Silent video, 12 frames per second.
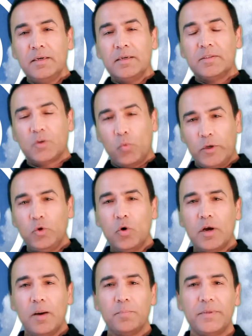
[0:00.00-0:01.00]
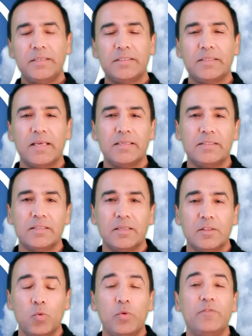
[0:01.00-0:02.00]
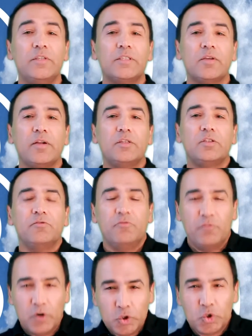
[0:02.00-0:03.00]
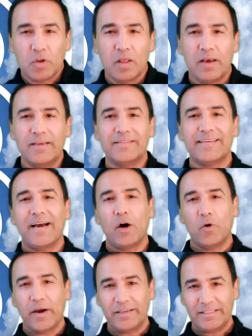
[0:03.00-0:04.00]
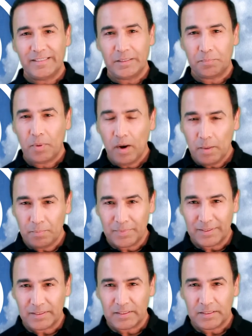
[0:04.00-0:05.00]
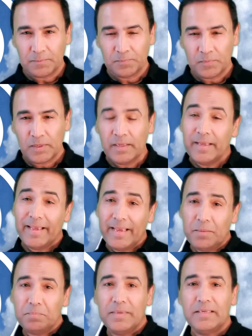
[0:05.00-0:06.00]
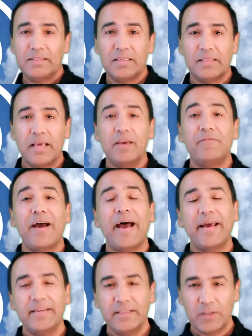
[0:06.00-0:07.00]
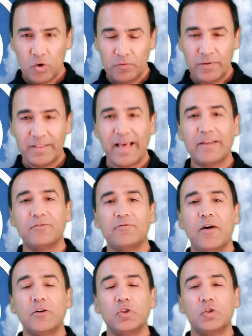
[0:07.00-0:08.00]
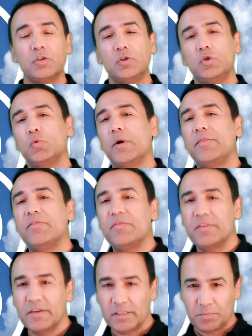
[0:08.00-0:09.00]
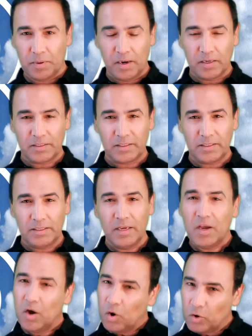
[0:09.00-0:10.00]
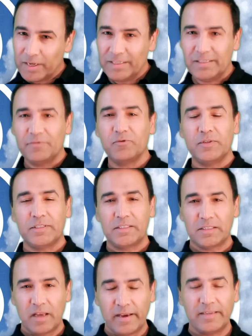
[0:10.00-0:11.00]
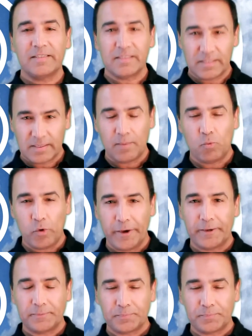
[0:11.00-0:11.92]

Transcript: So when your company says that we've decided to virtualize our IT department, it means that they have handed over that function to a third party on a different site somewhere.